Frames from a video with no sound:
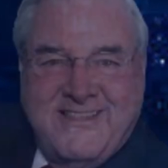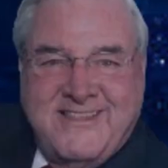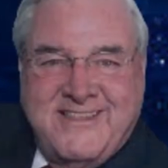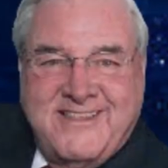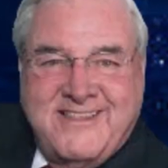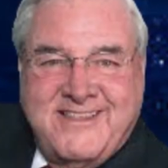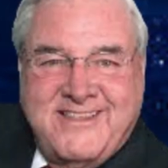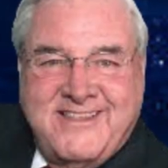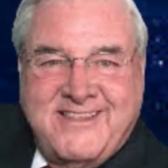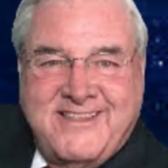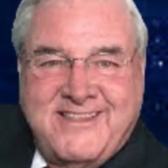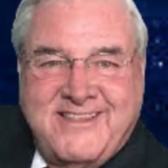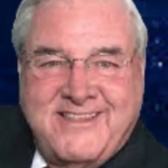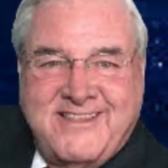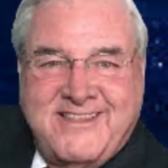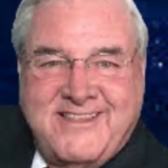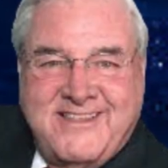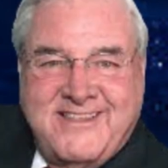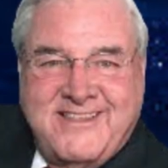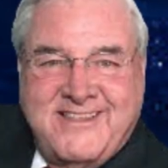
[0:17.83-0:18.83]

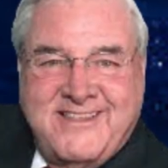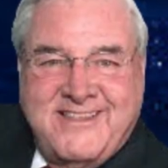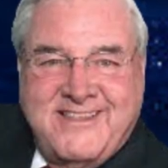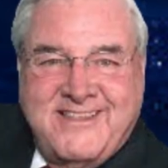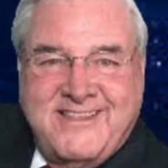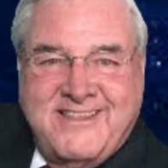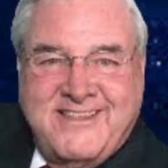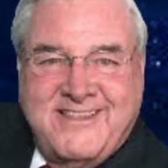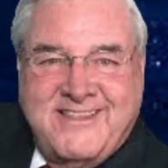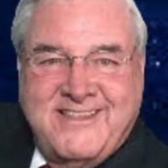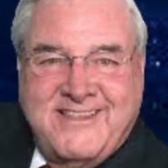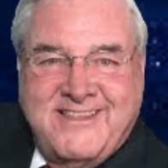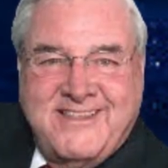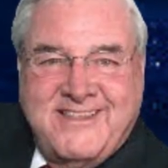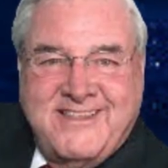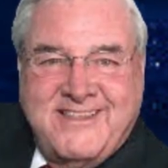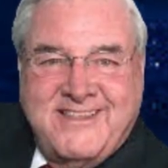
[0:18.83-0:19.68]
No one is speaking in this clip.